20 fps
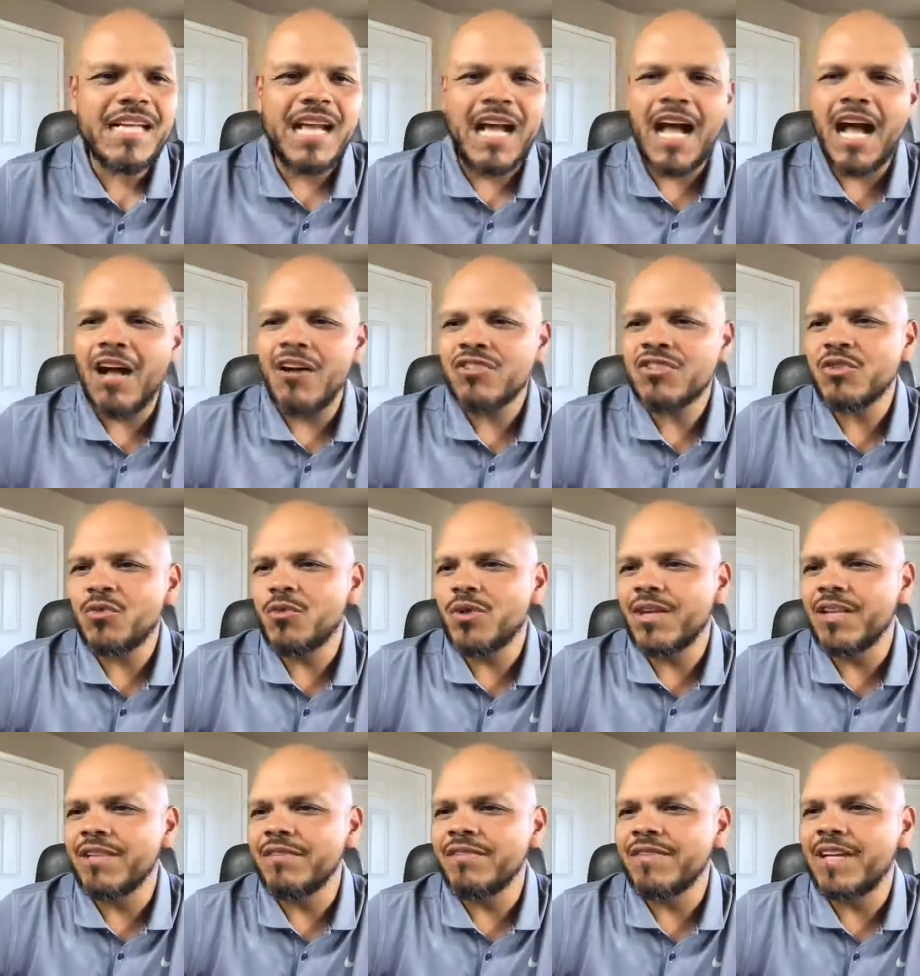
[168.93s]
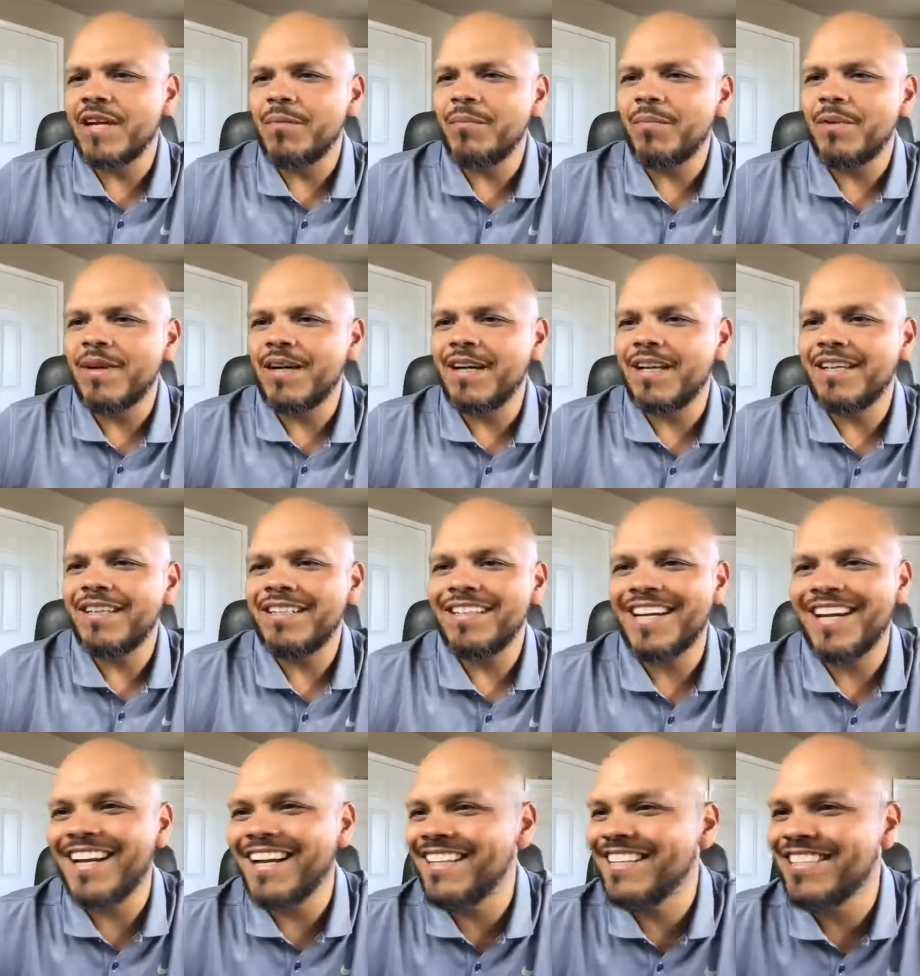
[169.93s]
I also want to lift up, uh,
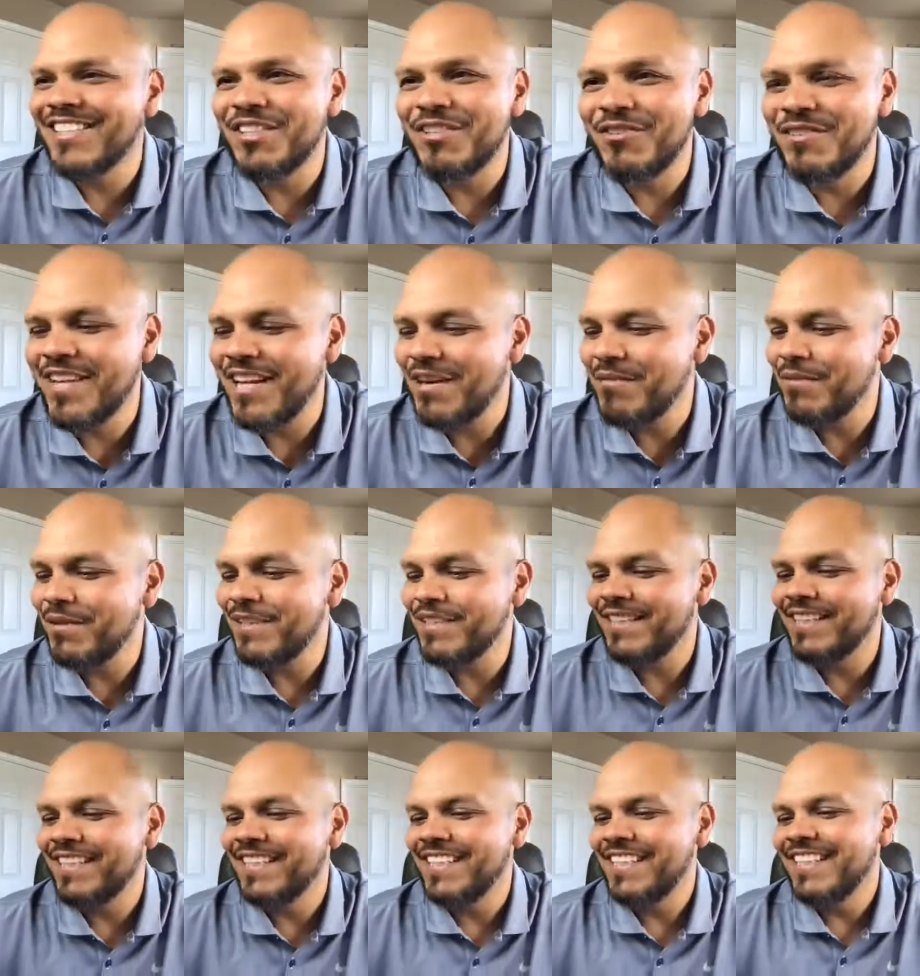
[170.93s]
yeah, it's a new day, brother.